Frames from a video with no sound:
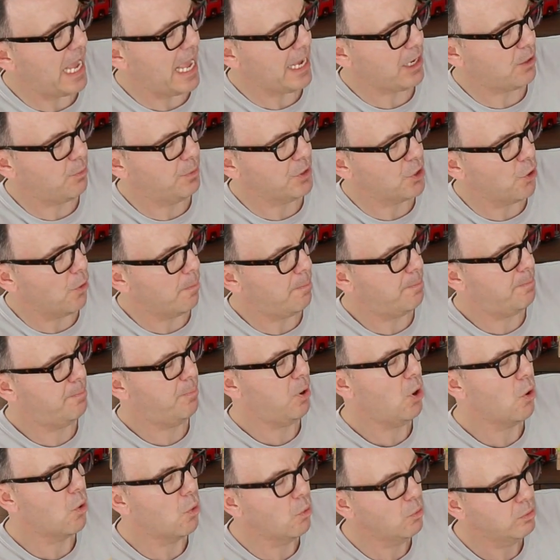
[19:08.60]
Jack, we've got
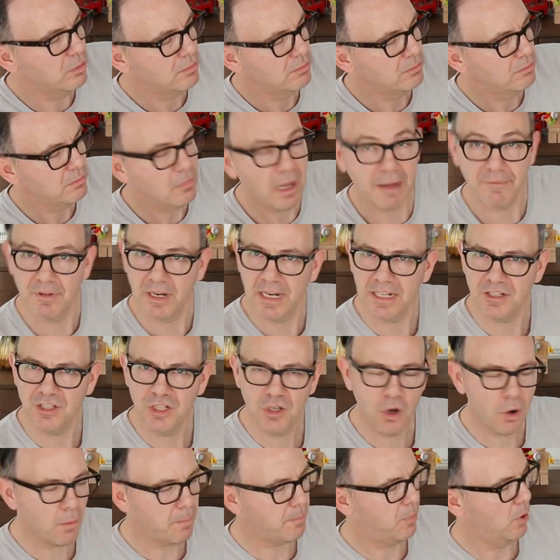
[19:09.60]
Paul. I haven't
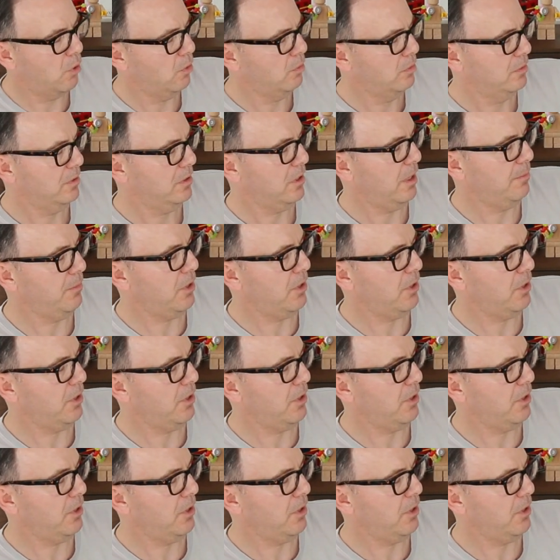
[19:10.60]
actually got Paul.